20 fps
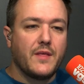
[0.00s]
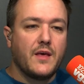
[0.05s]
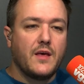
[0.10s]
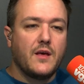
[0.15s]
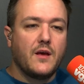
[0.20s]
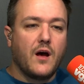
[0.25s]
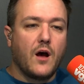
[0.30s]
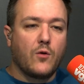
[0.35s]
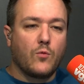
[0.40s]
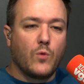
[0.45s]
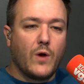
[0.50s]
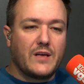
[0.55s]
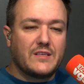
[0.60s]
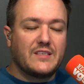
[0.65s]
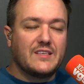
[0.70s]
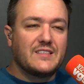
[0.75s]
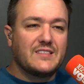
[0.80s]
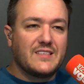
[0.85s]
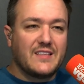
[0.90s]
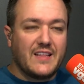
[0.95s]
Uh,
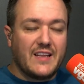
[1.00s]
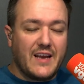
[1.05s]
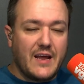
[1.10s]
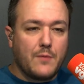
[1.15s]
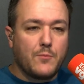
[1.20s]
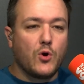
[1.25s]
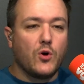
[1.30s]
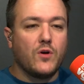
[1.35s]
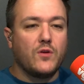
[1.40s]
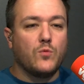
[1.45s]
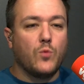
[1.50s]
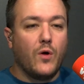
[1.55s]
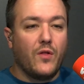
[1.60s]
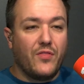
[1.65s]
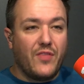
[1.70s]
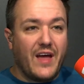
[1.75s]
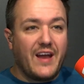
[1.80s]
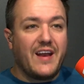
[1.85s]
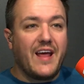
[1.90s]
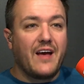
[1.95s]
residents of the neighborhood will
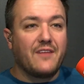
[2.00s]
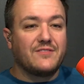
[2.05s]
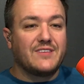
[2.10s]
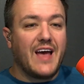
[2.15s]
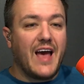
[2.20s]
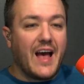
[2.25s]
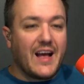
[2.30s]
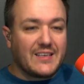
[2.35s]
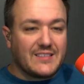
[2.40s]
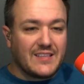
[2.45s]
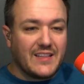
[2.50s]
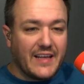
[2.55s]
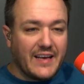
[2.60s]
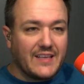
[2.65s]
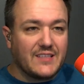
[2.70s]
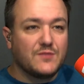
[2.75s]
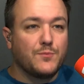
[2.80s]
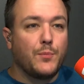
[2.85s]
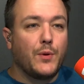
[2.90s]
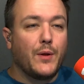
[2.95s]
then have tax
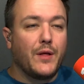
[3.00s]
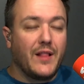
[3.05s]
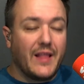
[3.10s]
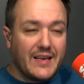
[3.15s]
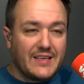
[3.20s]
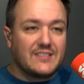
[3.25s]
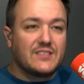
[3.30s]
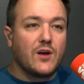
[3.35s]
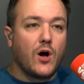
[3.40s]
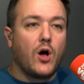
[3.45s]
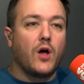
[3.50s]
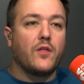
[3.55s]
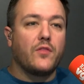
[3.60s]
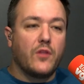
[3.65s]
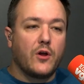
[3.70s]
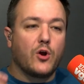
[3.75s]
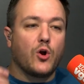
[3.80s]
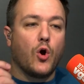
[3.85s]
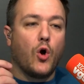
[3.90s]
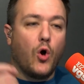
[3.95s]
liens placed on
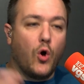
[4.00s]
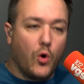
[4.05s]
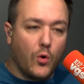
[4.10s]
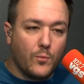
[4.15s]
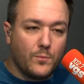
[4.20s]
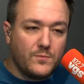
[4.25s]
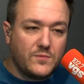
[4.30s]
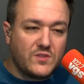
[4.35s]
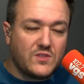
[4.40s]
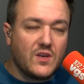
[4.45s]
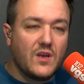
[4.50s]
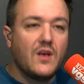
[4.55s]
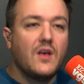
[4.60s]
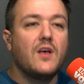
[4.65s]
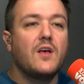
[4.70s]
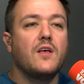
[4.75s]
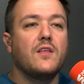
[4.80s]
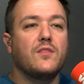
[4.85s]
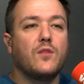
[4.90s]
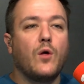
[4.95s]
their homes.
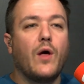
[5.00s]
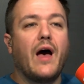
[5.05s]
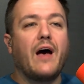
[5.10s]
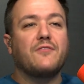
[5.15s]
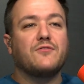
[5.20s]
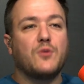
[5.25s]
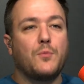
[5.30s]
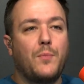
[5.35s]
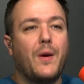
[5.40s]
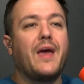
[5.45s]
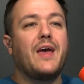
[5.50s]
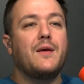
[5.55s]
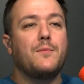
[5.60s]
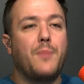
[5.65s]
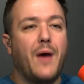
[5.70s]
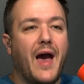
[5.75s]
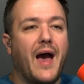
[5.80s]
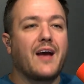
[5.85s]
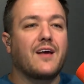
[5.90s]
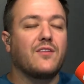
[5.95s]
They'll have to pay
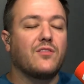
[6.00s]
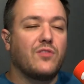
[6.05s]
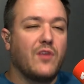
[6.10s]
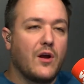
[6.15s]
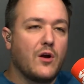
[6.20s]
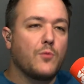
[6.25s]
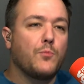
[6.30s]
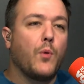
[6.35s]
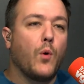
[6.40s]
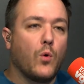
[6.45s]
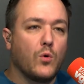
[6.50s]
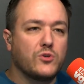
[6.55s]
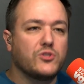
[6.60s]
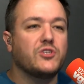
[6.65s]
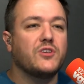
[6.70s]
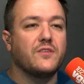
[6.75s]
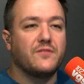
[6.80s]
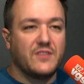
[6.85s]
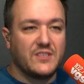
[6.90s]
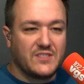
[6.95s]
back their
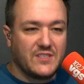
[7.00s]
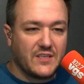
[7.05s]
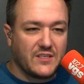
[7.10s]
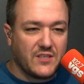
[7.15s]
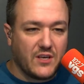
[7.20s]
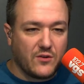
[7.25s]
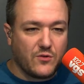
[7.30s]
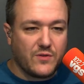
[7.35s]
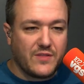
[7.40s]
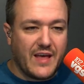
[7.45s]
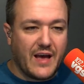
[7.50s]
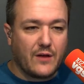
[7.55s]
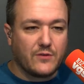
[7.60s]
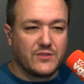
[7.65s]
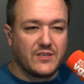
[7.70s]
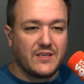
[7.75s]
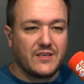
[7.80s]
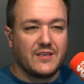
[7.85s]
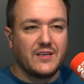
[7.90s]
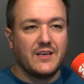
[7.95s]
portion of the
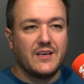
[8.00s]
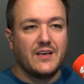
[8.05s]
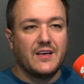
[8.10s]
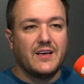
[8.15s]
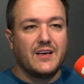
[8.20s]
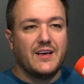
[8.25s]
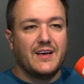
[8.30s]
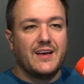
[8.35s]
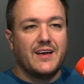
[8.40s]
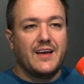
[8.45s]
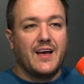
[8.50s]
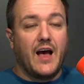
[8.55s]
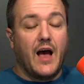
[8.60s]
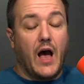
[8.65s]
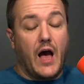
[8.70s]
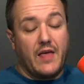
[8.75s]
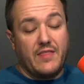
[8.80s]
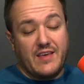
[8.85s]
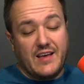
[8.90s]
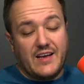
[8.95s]
600,000
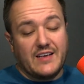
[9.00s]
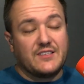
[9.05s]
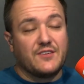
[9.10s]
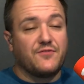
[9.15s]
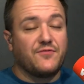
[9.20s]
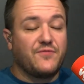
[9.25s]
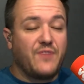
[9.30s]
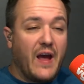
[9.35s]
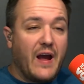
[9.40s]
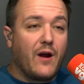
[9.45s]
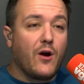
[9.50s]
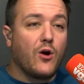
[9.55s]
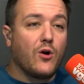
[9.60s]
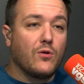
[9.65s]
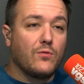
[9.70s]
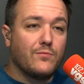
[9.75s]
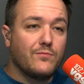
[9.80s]
I think it's a fair,